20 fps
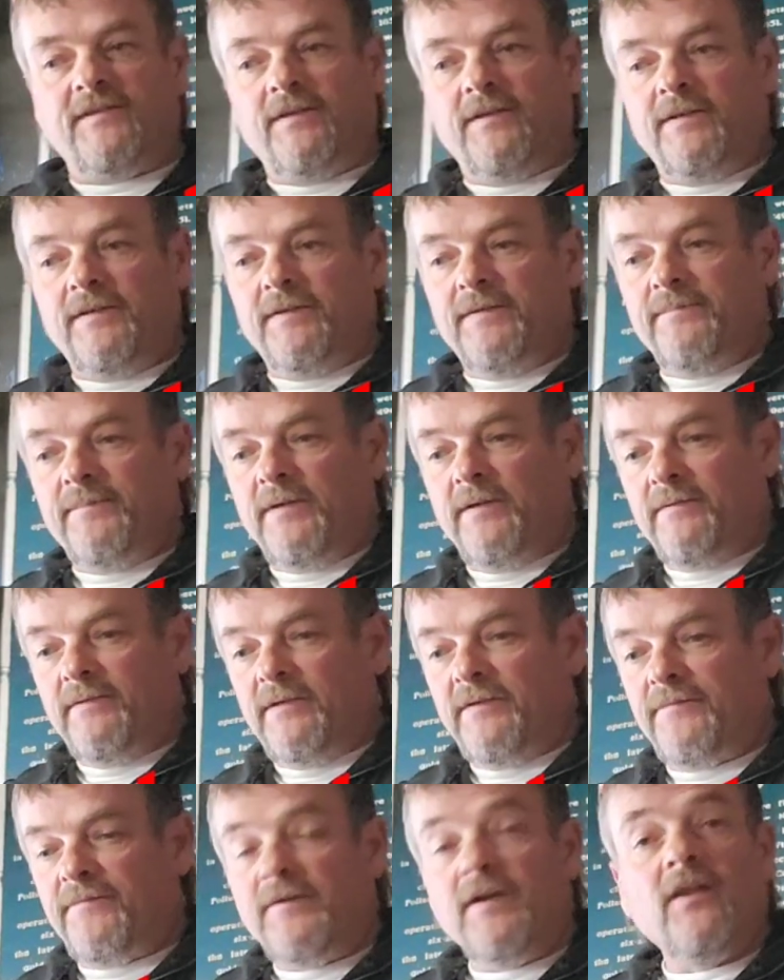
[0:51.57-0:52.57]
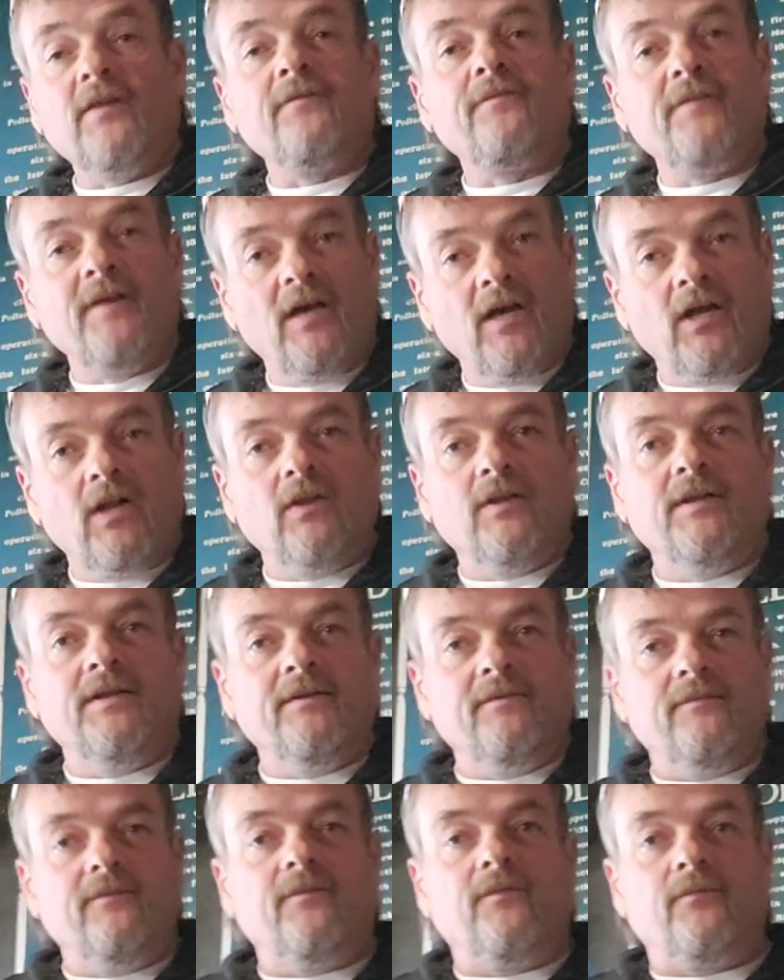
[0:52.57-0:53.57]
A fella fell
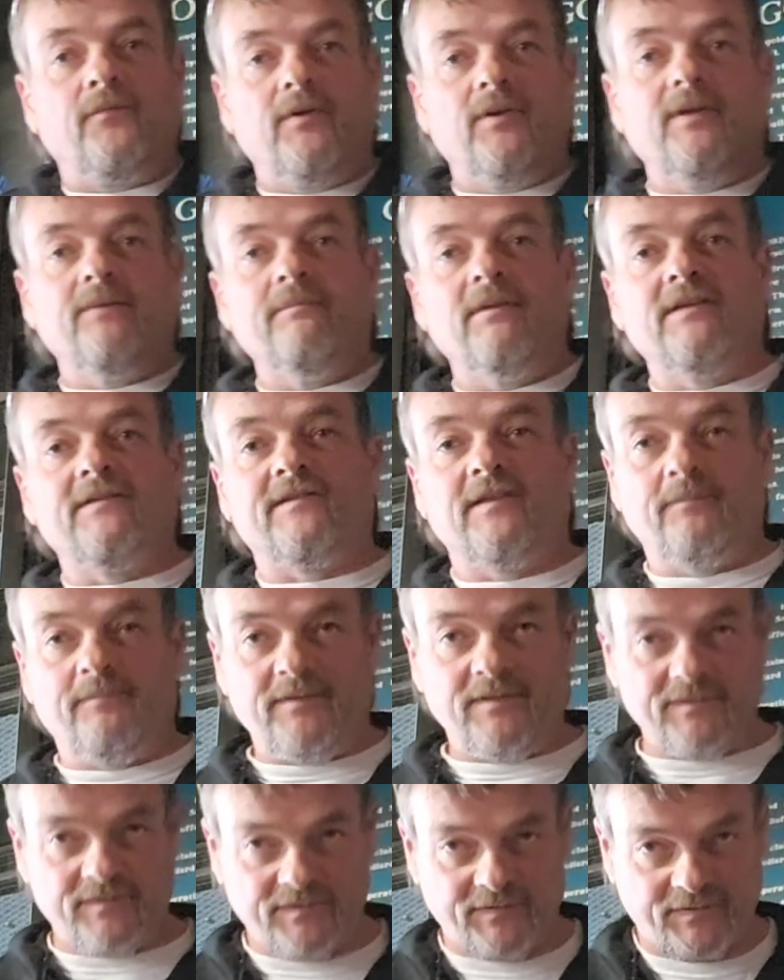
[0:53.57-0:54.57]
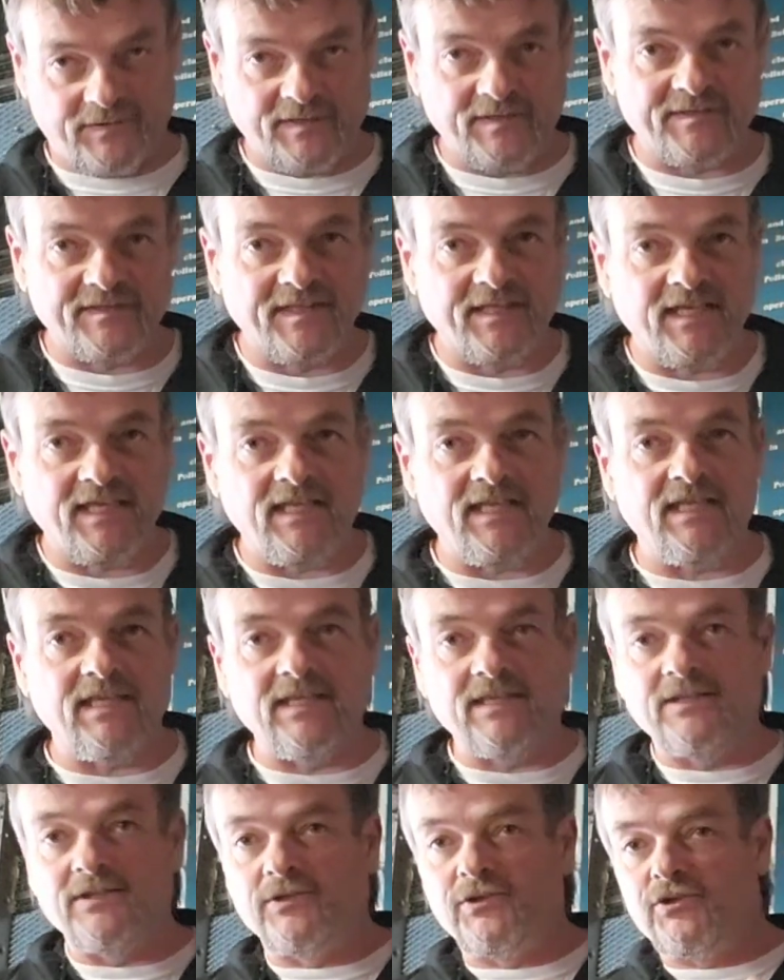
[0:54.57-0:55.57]
and really messed up his
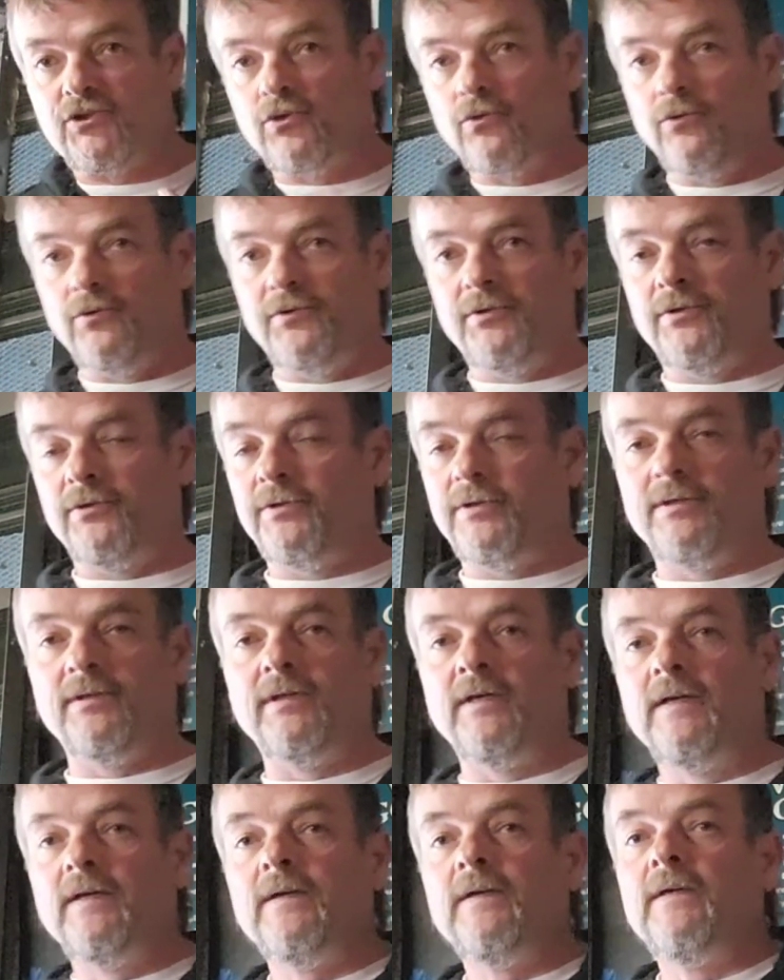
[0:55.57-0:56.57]
knee and shoulder, and